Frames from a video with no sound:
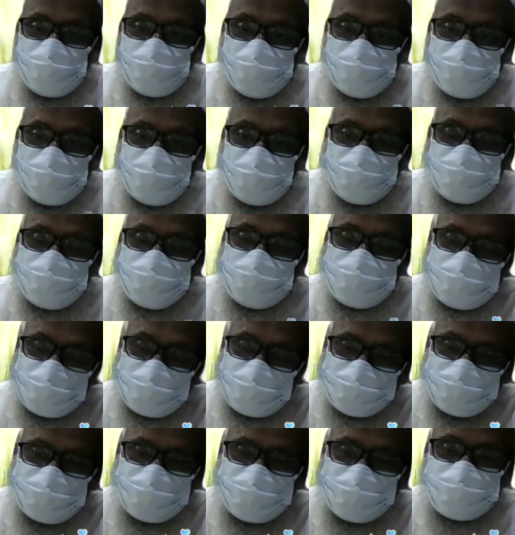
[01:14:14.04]
we have
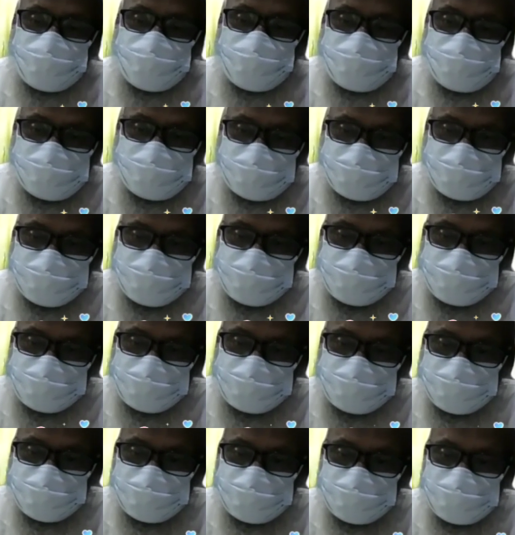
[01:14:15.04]
interfered this
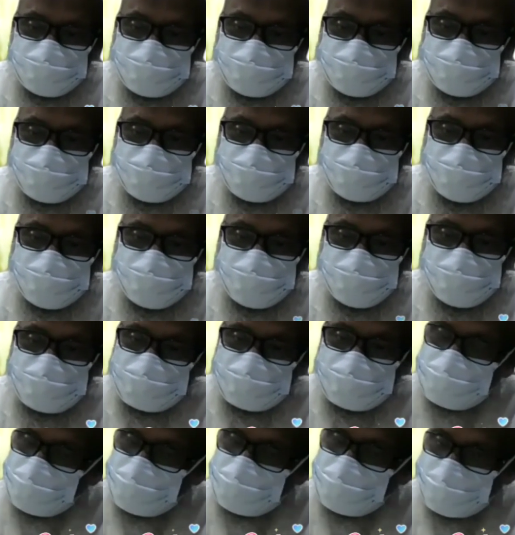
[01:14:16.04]
by
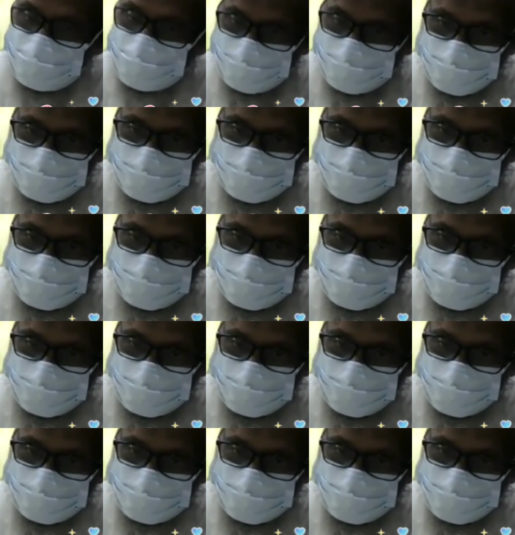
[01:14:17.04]
skin graft.